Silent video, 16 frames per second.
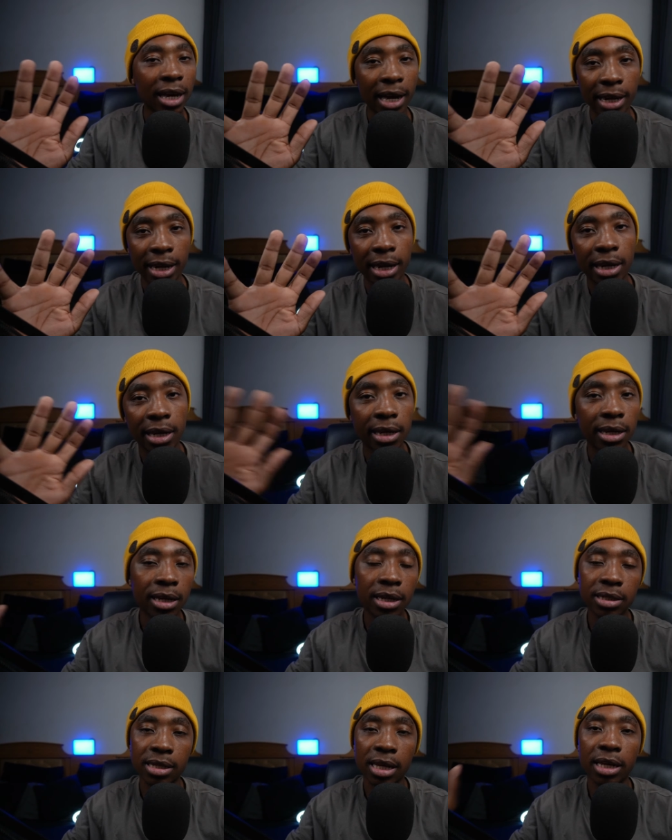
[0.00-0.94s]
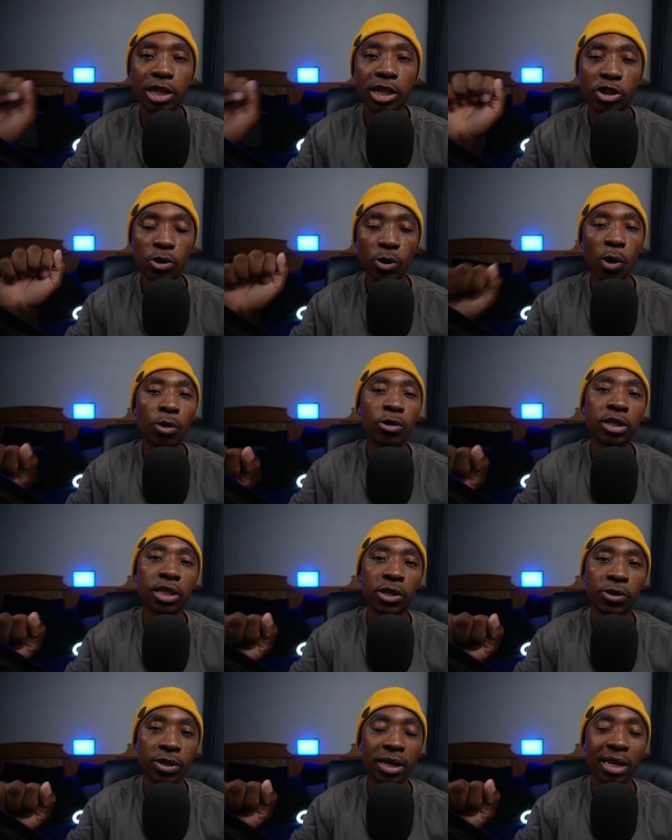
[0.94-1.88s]
and then take it to Coach
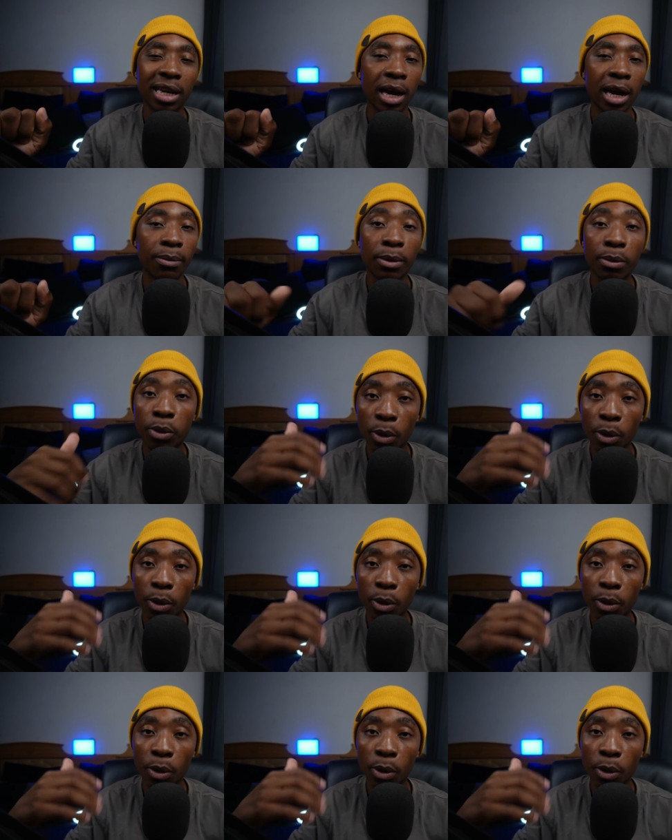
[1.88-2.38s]
Nazarene Nabi.